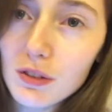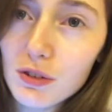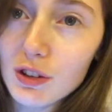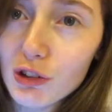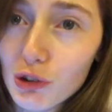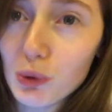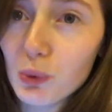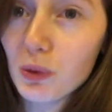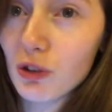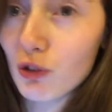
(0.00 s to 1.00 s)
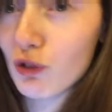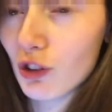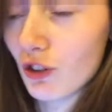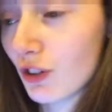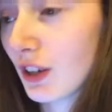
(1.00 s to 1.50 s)
looks really short once you've
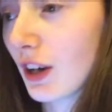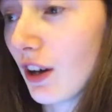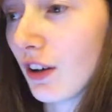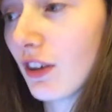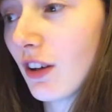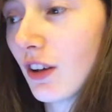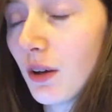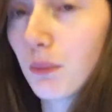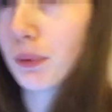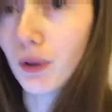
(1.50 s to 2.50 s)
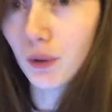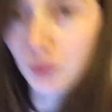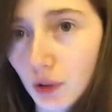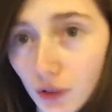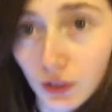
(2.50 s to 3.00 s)
just got it cut, but oh
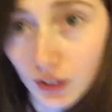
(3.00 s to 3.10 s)
my god,